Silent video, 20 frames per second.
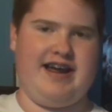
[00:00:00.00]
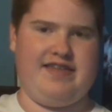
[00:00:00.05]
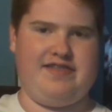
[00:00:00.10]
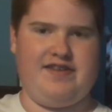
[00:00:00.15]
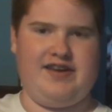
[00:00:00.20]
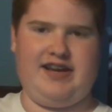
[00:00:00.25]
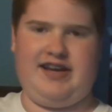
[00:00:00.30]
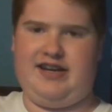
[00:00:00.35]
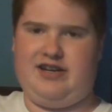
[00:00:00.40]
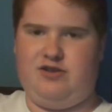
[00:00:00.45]
I
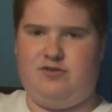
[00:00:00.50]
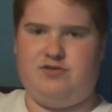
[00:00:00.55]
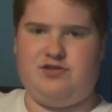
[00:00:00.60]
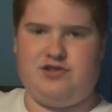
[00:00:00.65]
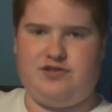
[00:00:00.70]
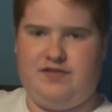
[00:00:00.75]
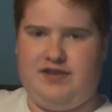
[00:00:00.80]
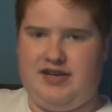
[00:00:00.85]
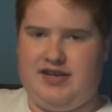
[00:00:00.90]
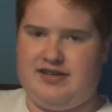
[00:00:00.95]
think, on your
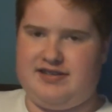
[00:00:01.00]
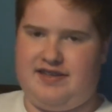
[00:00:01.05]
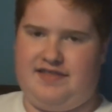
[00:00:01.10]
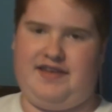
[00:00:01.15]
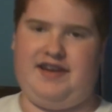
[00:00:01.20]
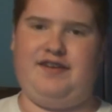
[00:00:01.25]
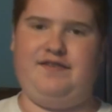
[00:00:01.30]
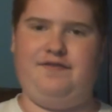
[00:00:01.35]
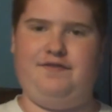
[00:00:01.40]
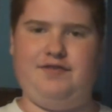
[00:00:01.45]
screen, because I
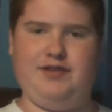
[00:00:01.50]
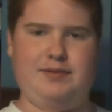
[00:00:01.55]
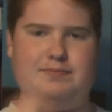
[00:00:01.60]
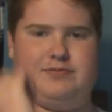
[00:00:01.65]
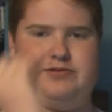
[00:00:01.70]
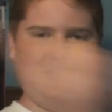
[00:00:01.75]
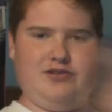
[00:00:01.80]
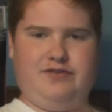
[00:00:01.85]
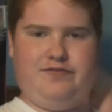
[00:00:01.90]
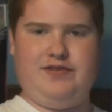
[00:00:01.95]
think it
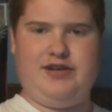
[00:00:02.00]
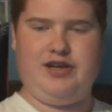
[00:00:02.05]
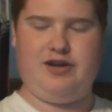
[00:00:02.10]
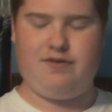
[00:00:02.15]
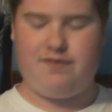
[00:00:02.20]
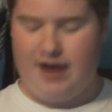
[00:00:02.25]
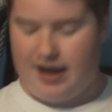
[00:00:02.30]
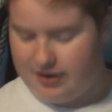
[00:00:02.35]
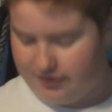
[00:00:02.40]
flips the video.